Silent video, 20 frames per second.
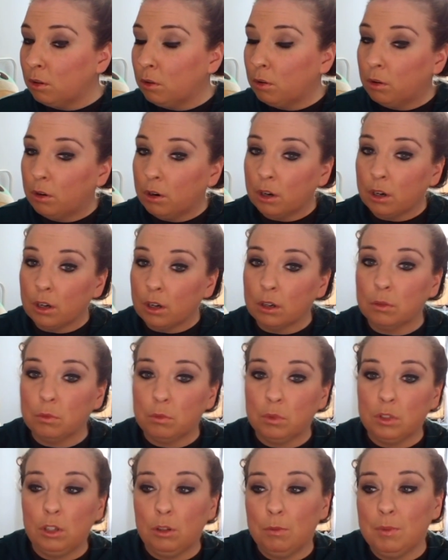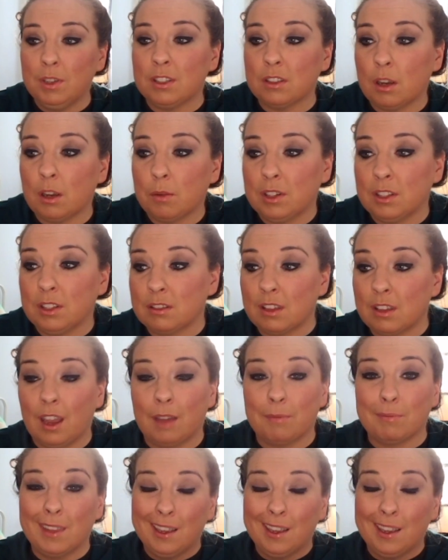or would you be stubborn and stay?